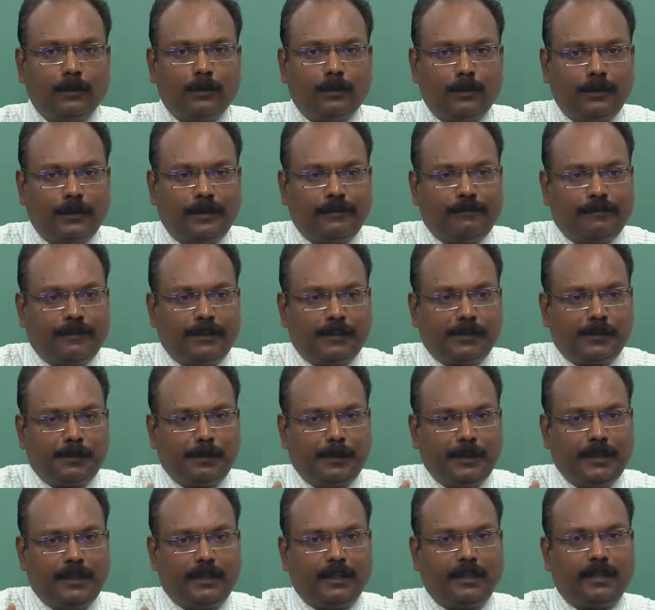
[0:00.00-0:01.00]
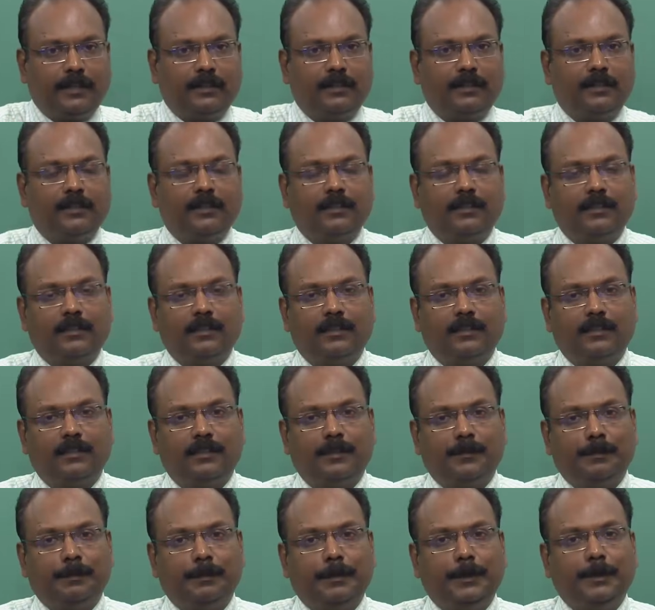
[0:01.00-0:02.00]
oh, if I speak like that,
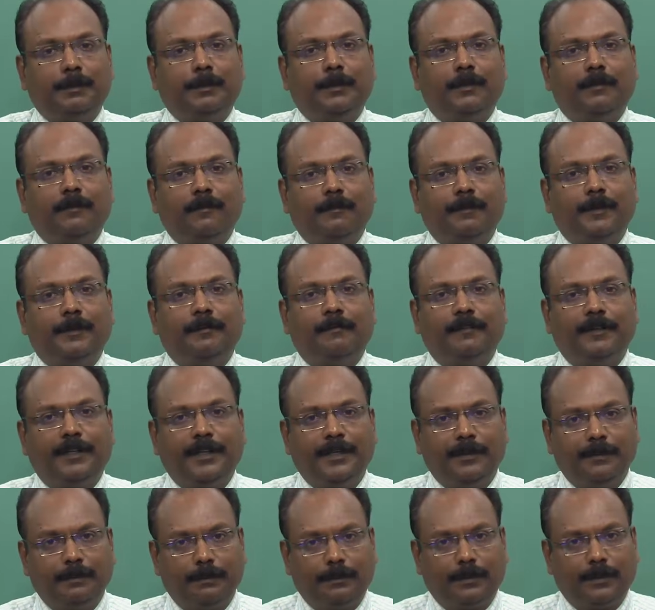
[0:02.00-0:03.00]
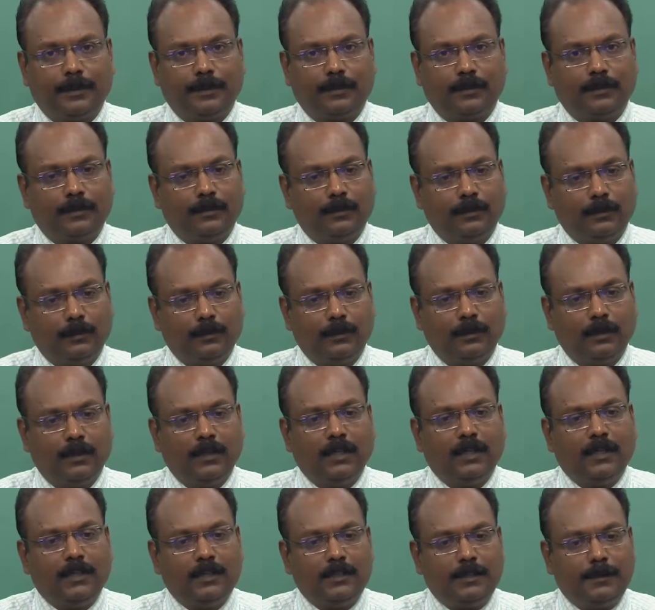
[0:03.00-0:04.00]
people will be very impressed. No,
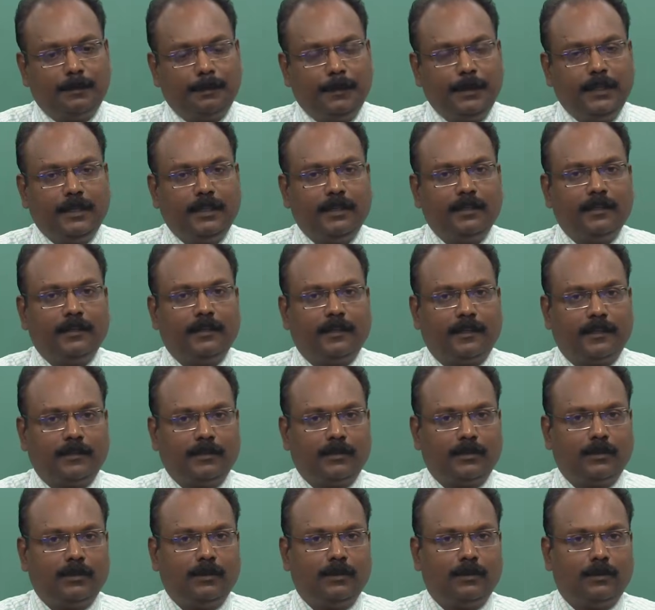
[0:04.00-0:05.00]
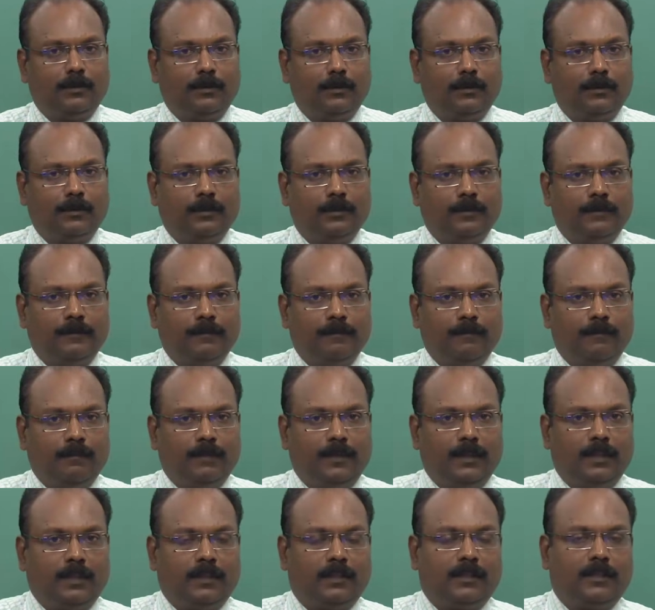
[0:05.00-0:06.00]
speak in a natural tone
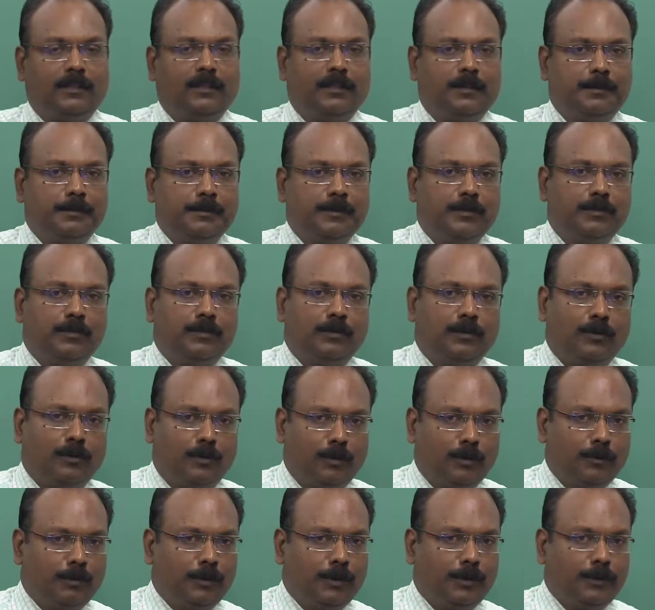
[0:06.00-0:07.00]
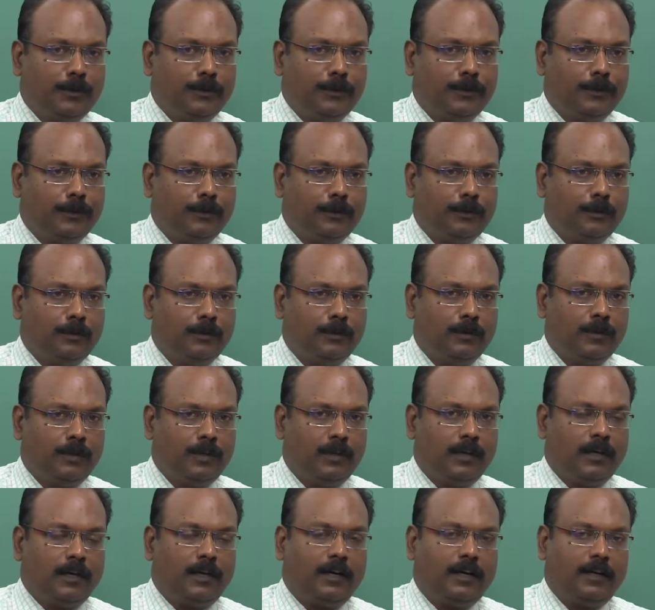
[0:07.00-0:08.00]
that comes normal to you,
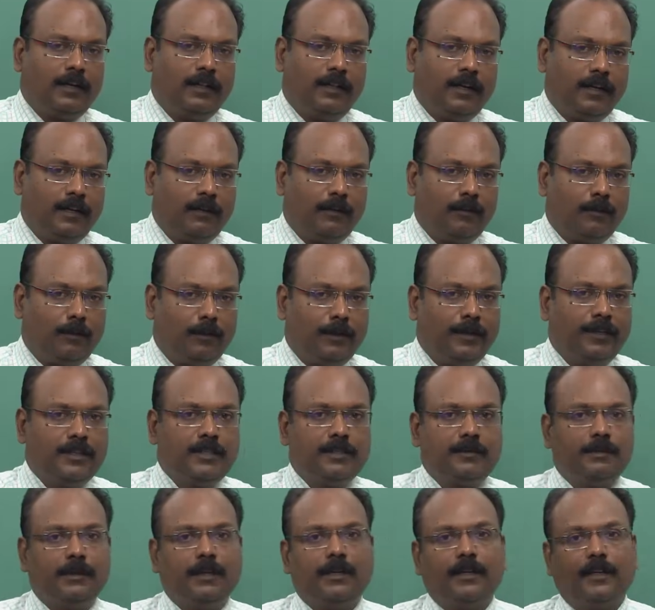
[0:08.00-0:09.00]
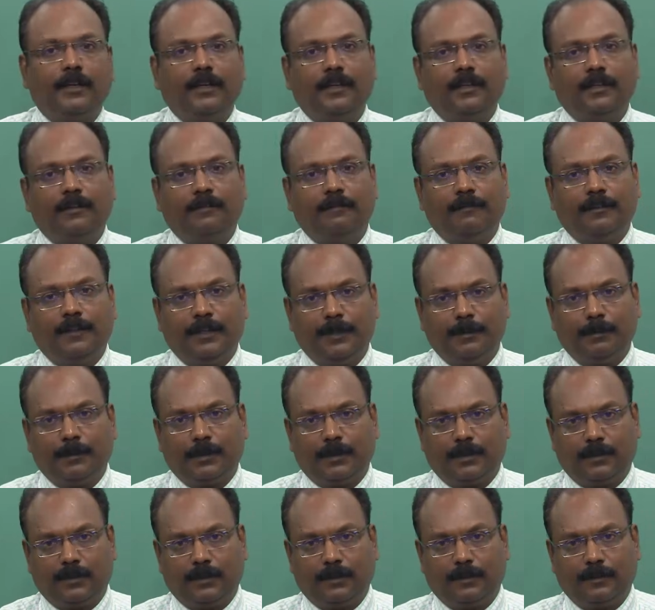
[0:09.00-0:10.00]
and that audience will like it very
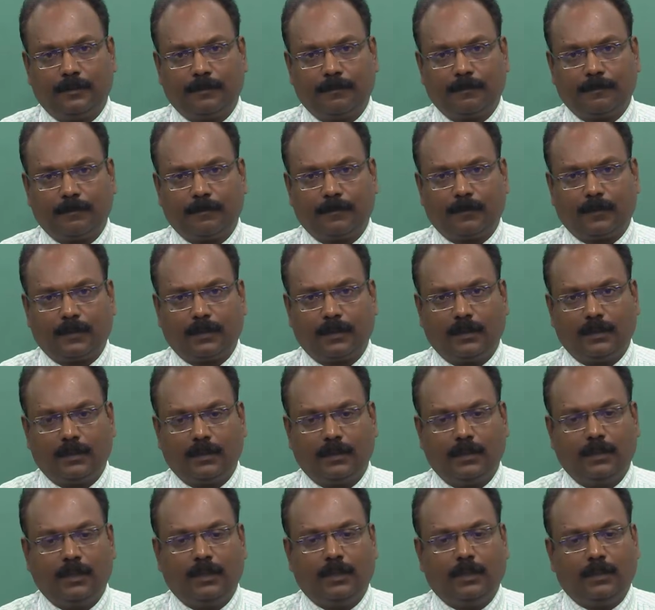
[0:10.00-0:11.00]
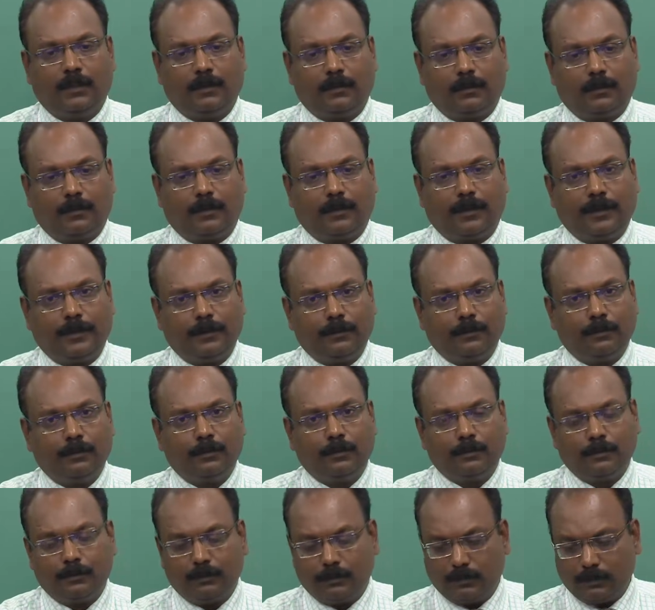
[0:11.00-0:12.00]
much. Okay. So try
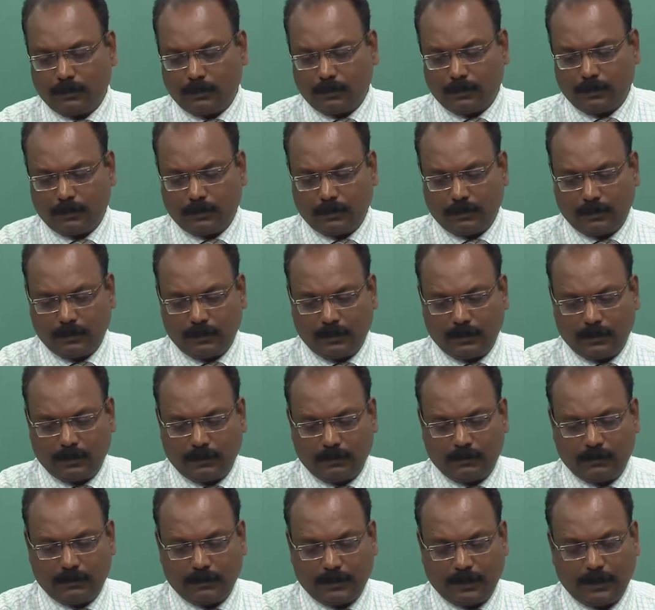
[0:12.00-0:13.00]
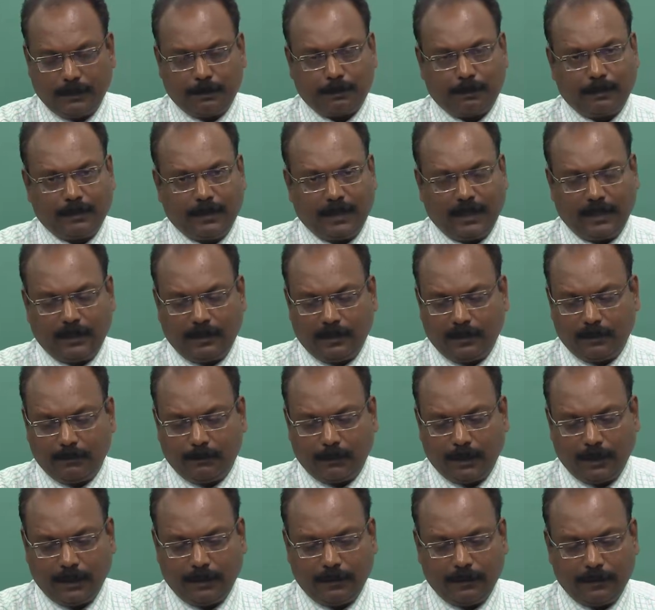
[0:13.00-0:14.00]
to keep that in
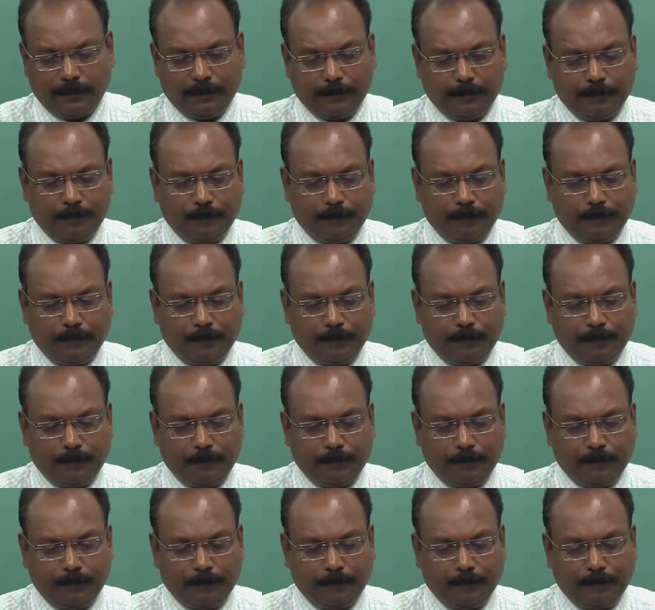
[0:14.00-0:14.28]
mind.